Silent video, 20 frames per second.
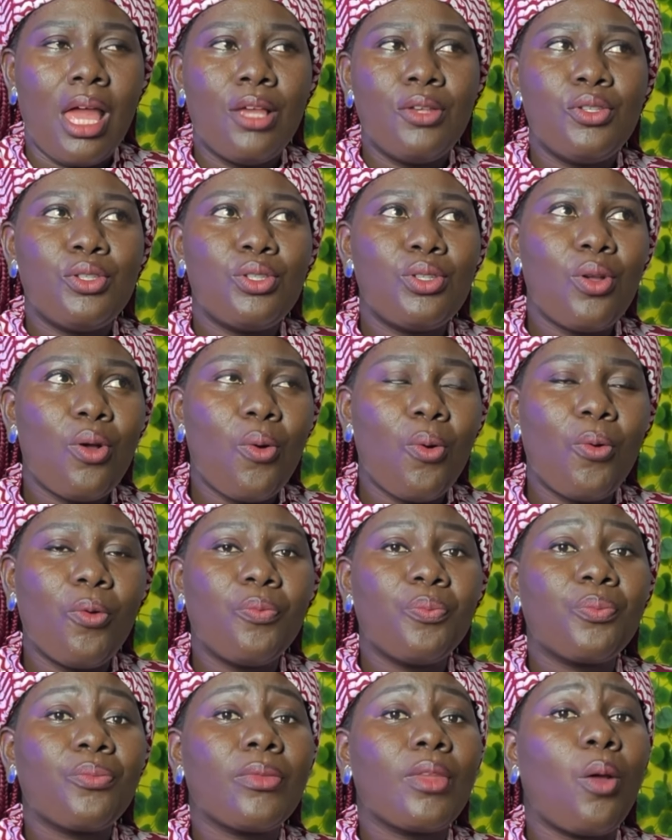
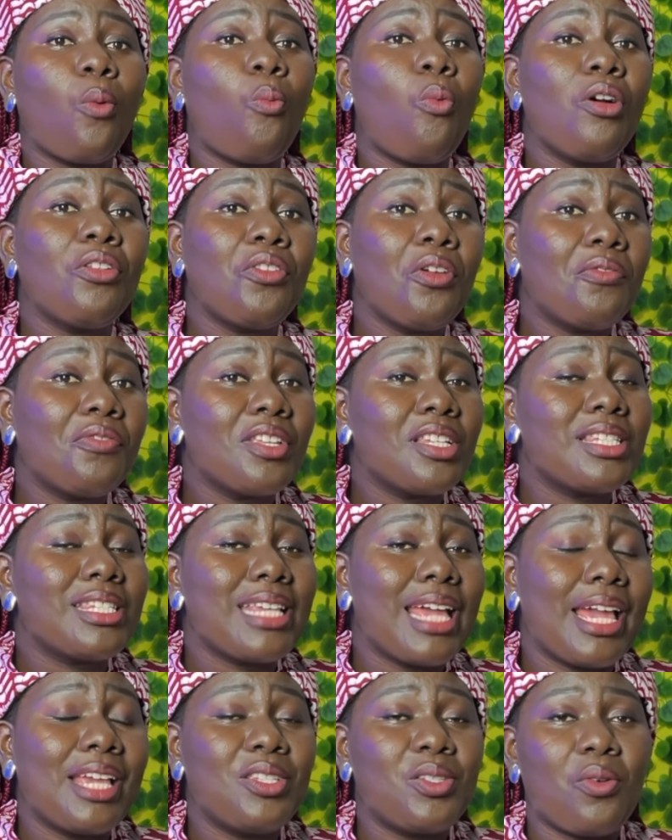So one of the
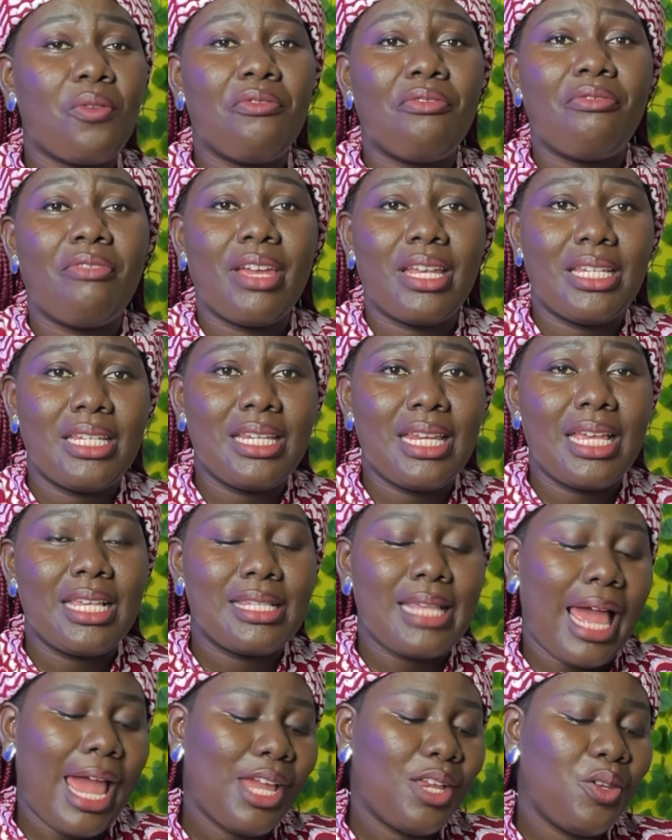signs of readiness
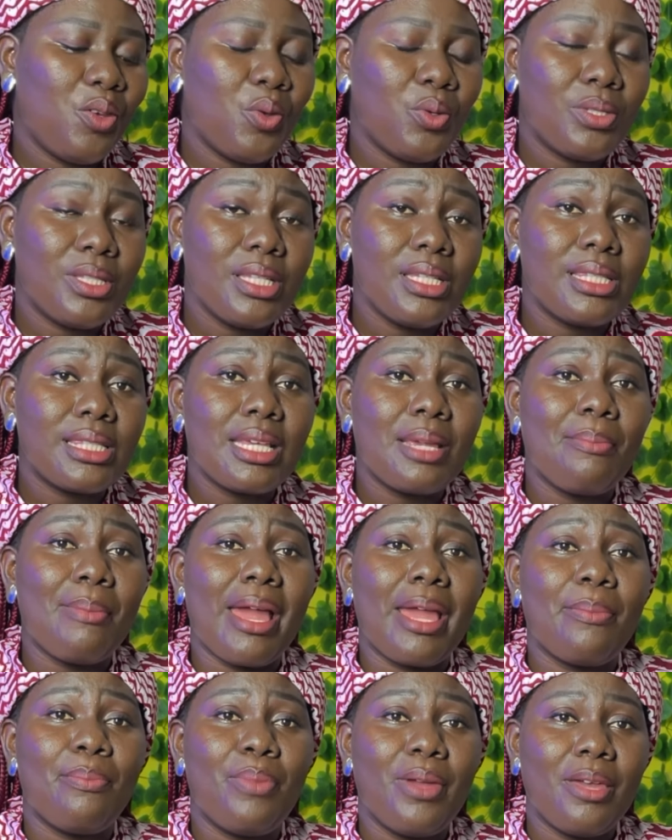I noticed in
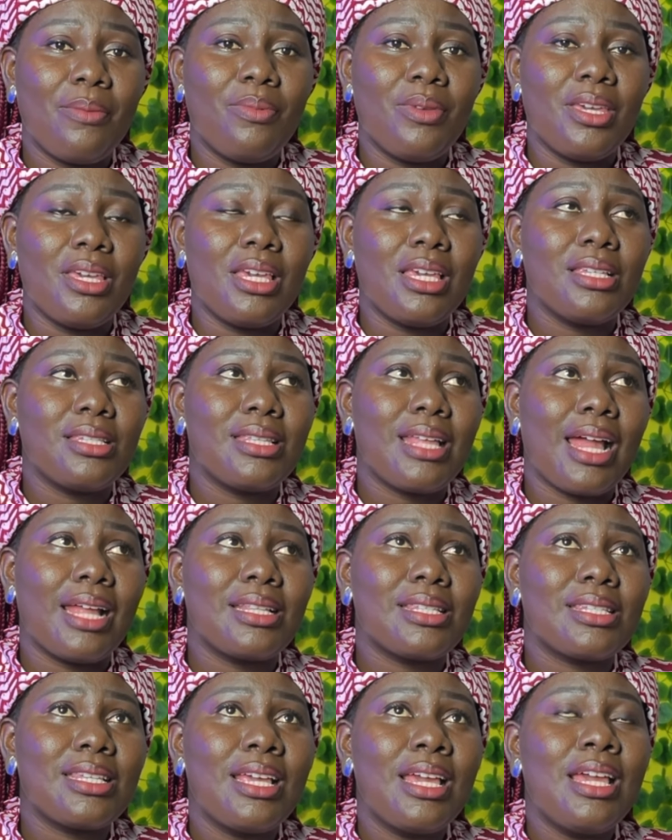my baby is
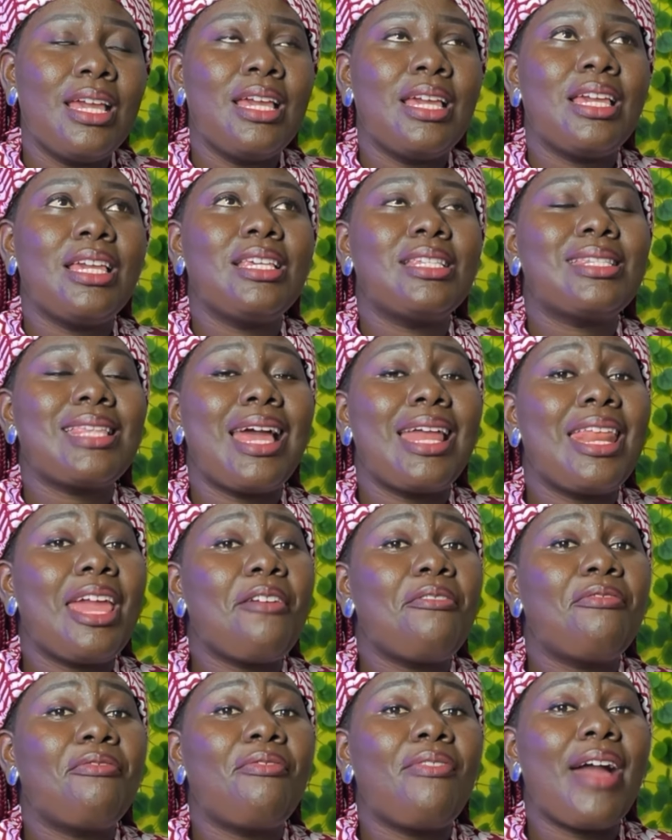that he started
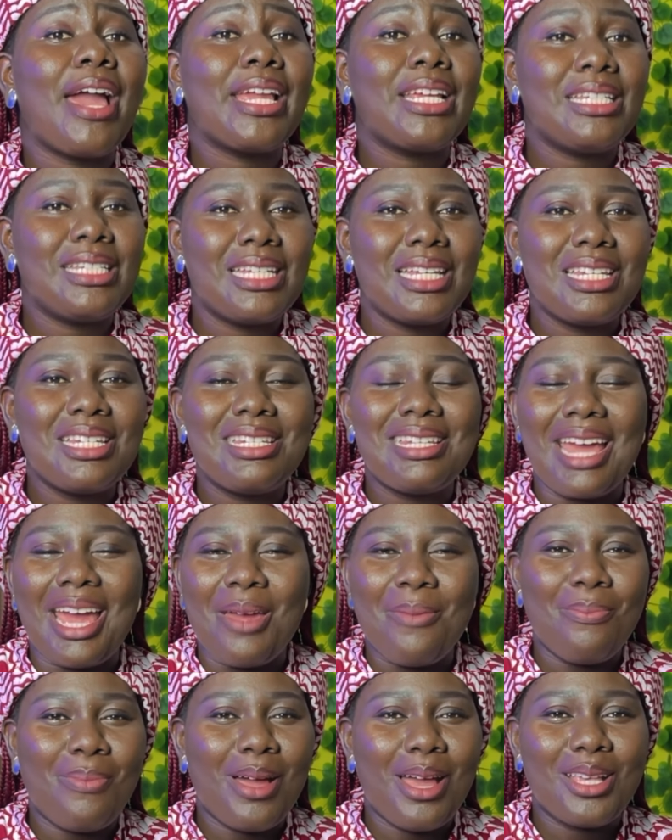finding
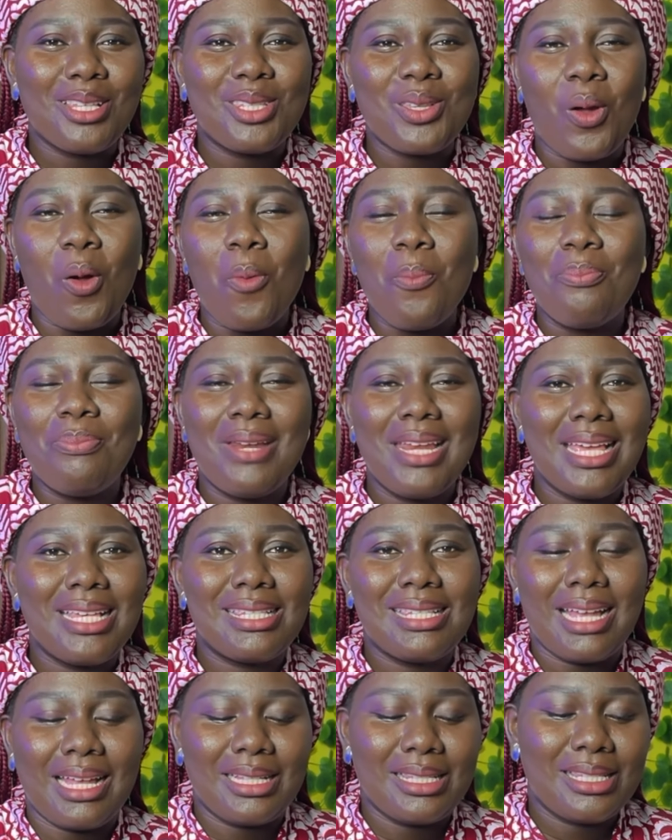diapers
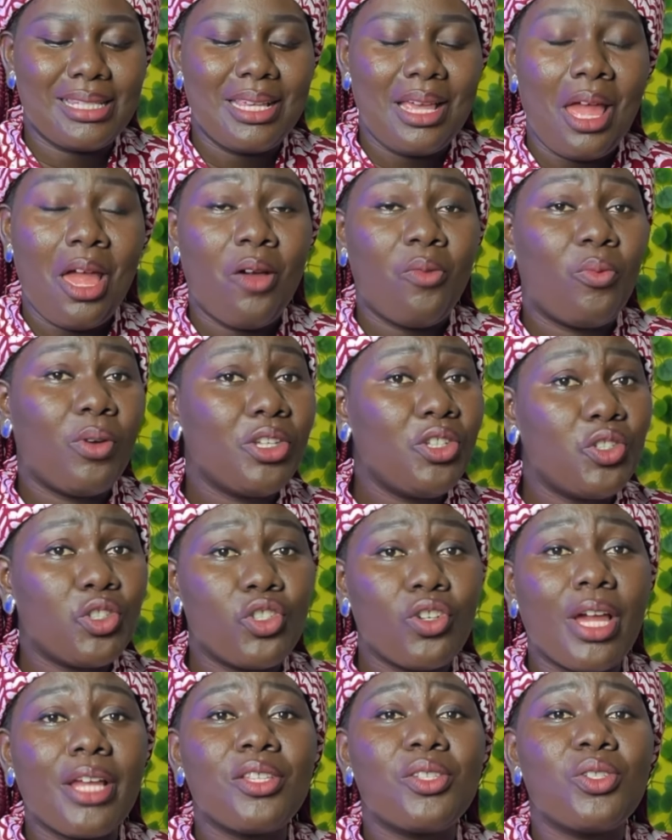unpleasant. When you
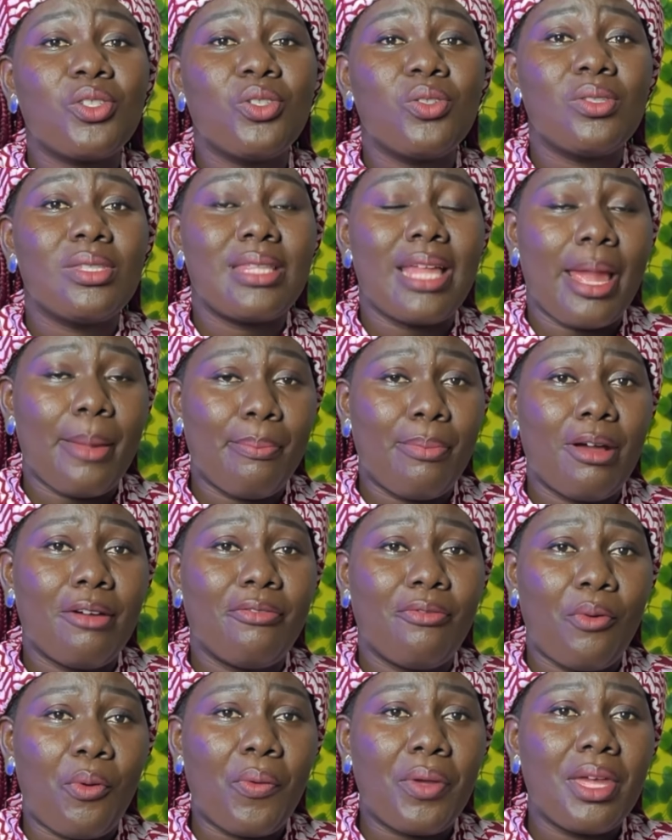try to use diaper
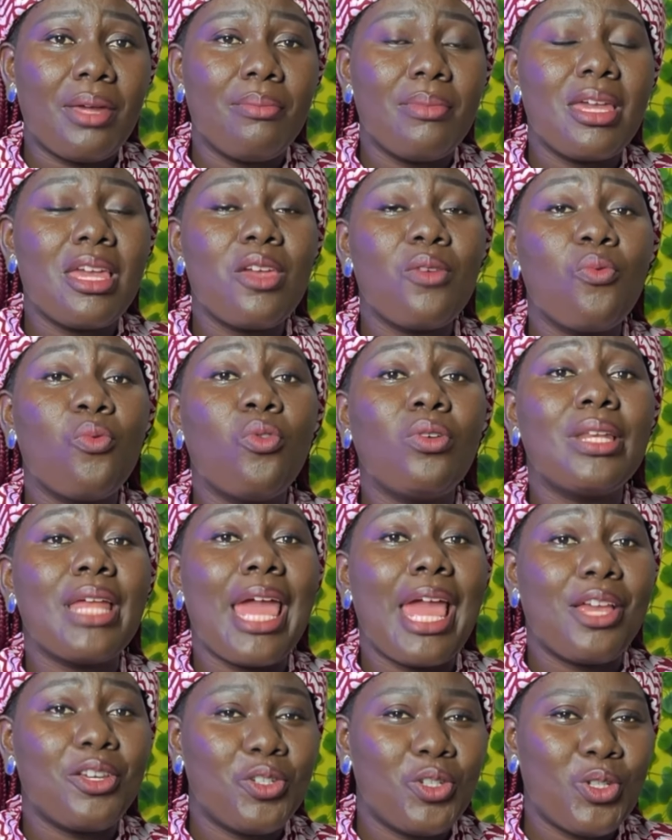for him, he would
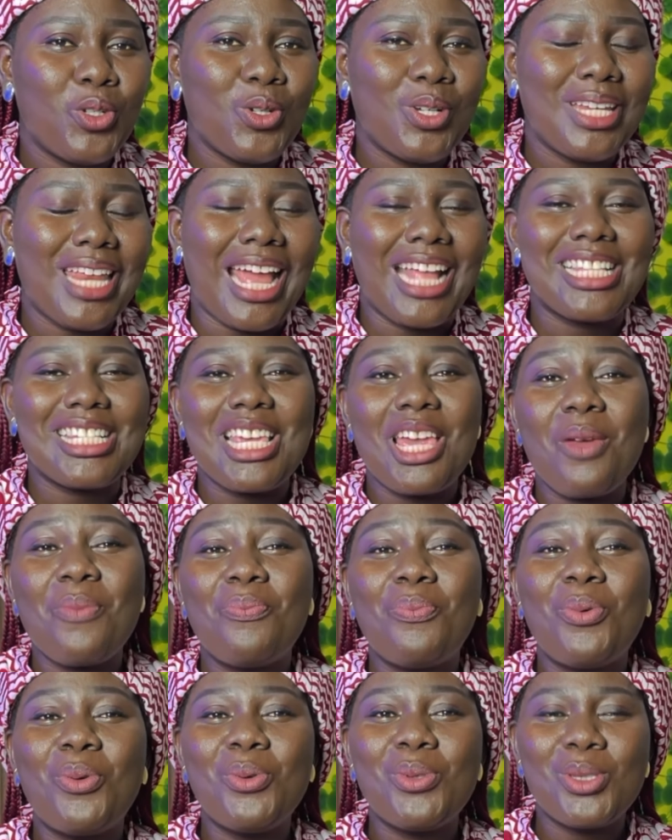ensure that he
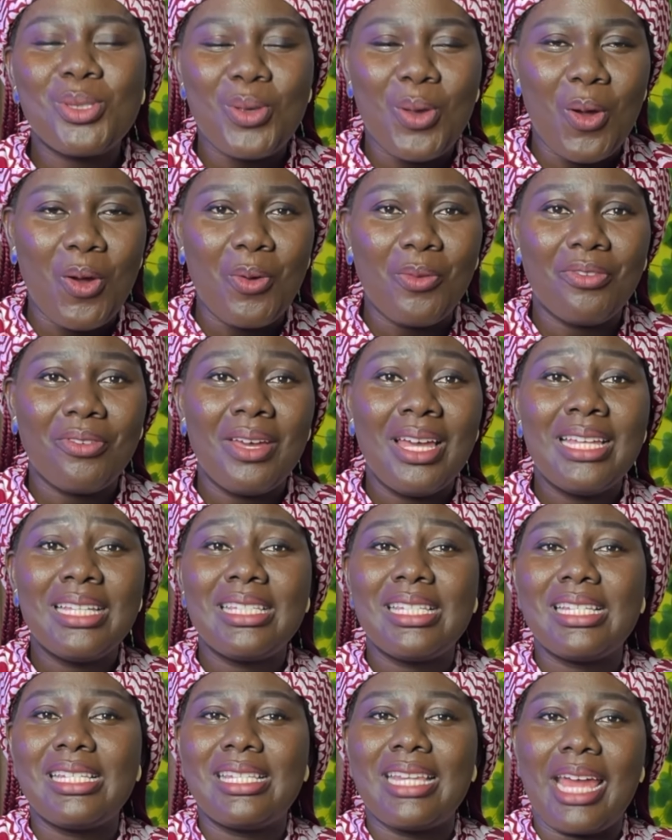puts off
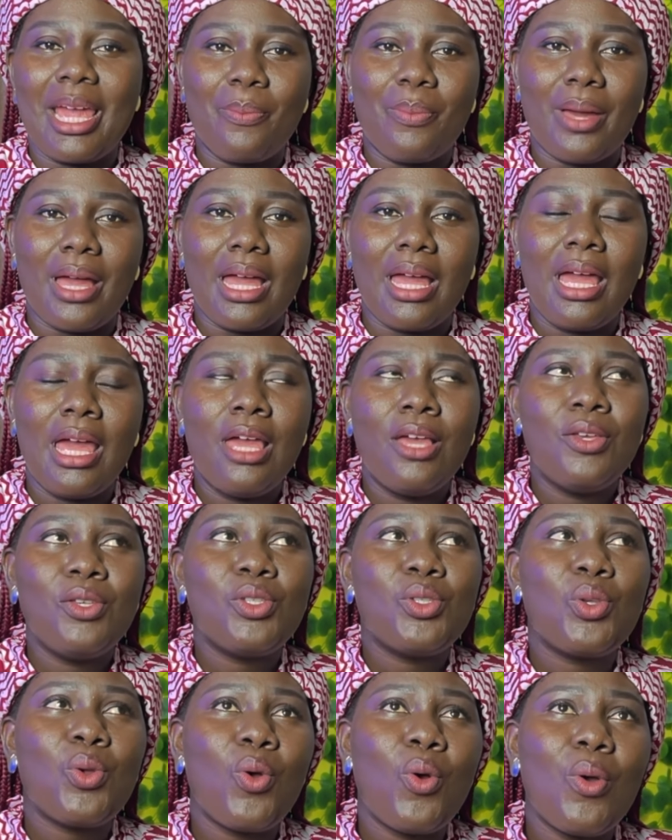the diaper.
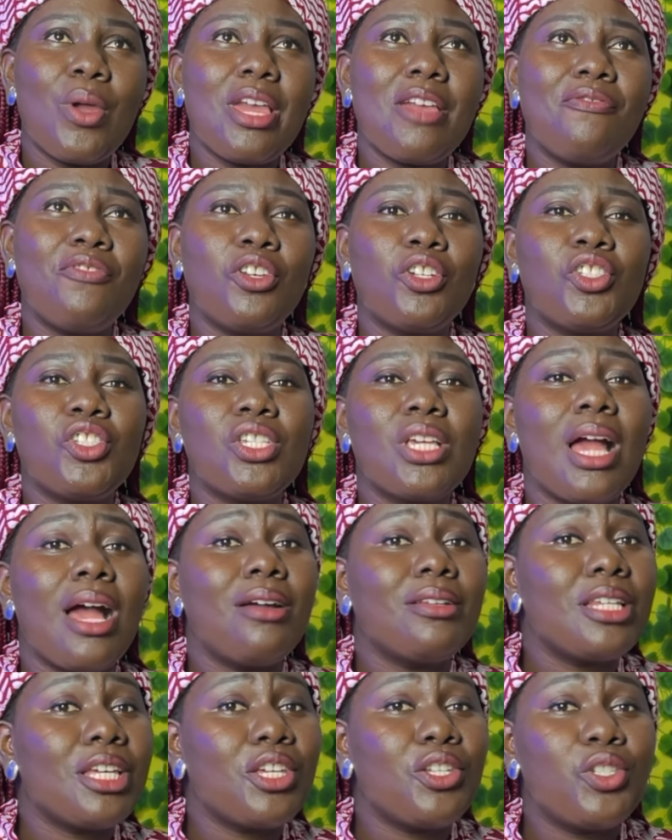So if your
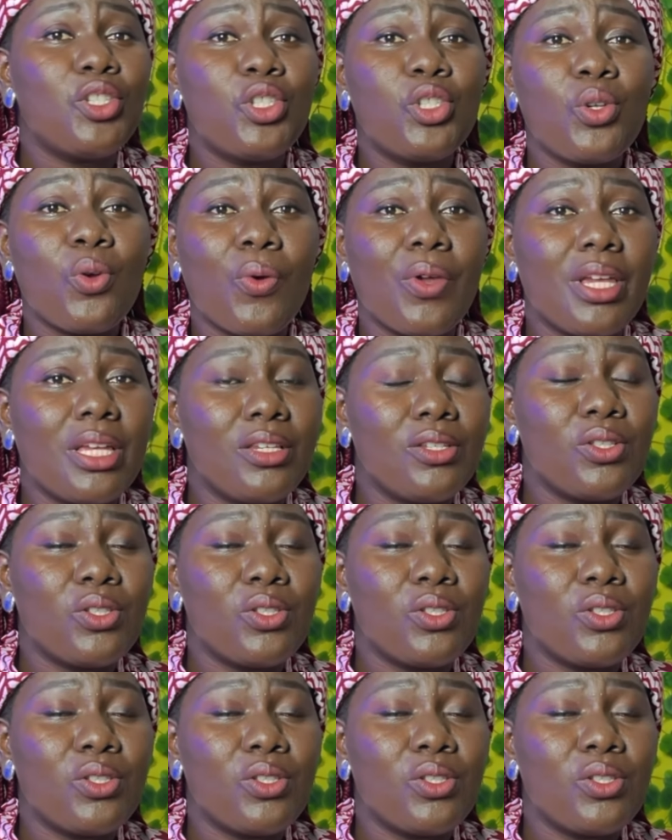child is showing